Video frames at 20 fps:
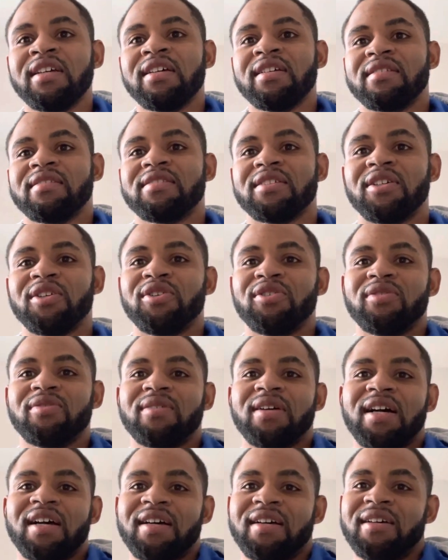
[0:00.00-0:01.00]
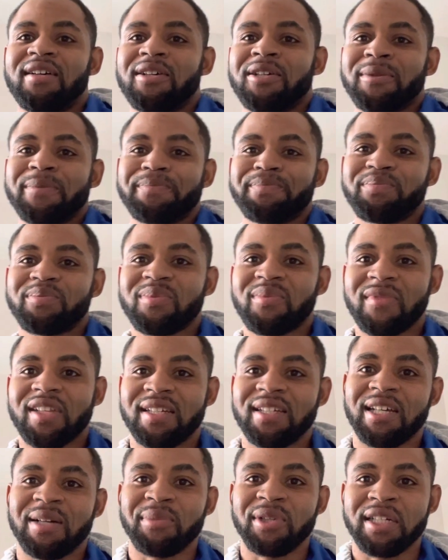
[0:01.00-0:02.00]
So um,
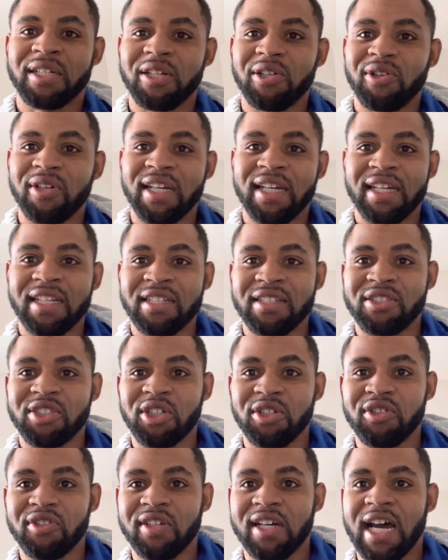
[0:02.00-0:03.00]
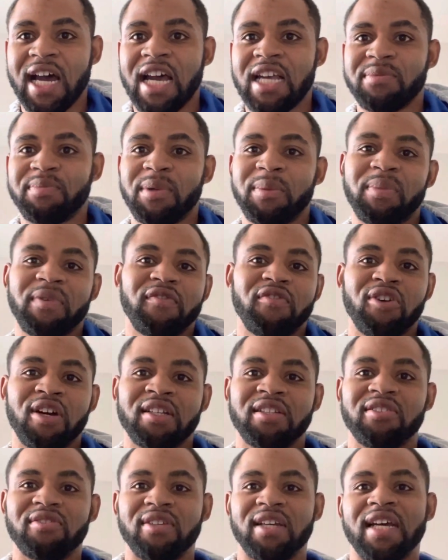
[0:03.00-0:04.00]
yeah, I'm gonna go ahead and show you guys. But before I
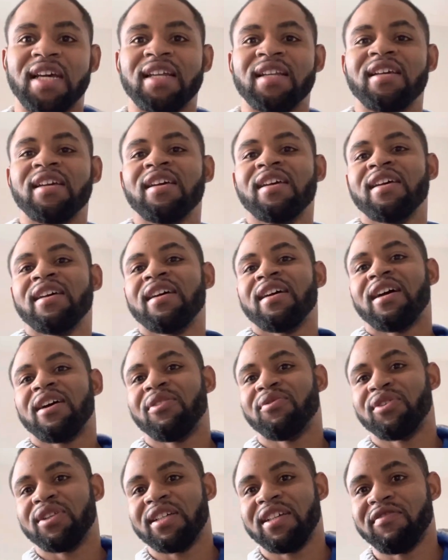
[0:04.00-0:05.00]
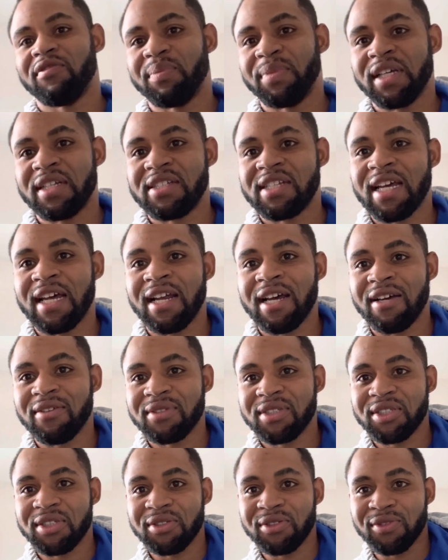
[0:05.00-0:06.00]
do that, I wanna give a big shout
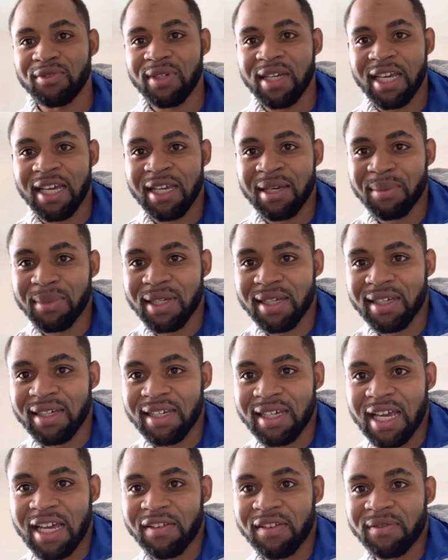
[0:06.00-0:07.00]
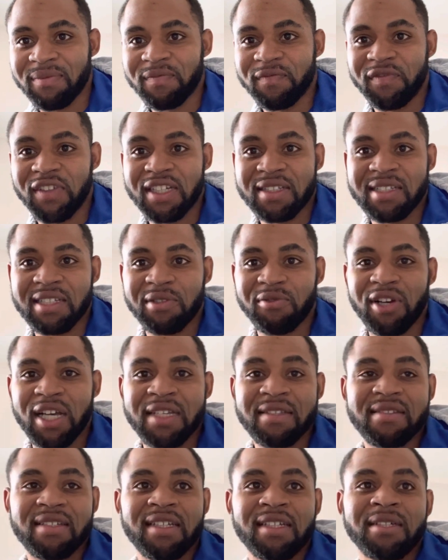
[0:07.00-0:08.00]
out to Amy at VT
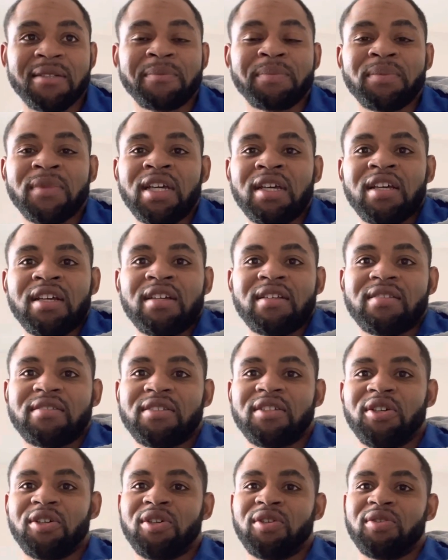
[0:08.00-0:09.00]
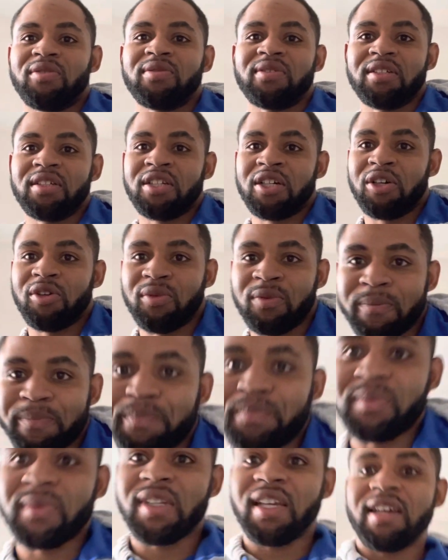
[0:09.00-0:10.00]
Racing. So, you know,
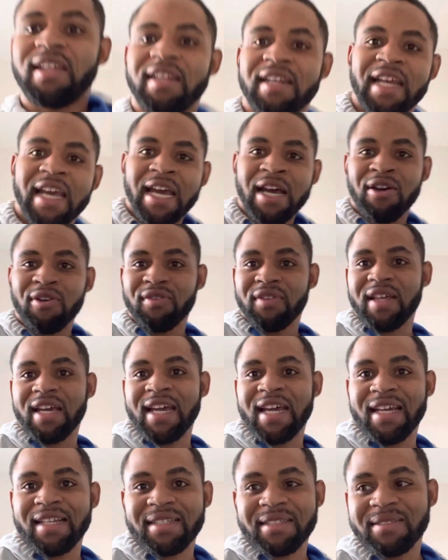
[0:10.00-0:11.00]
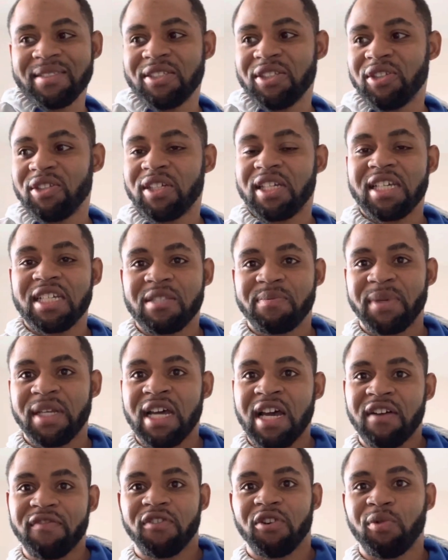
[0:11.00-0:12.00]
now that, you know, the kit's been
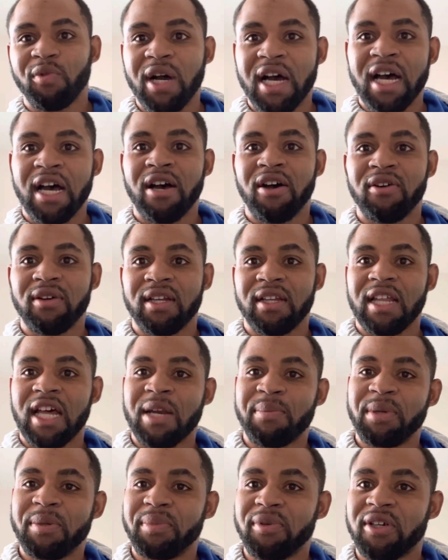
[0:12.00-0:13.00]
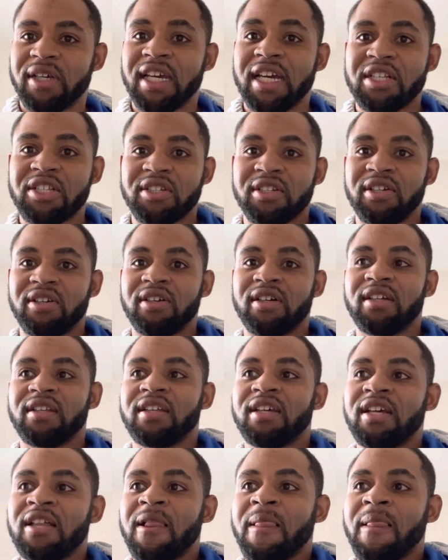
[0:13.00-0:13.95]
out for a while and a lot of people are catching on,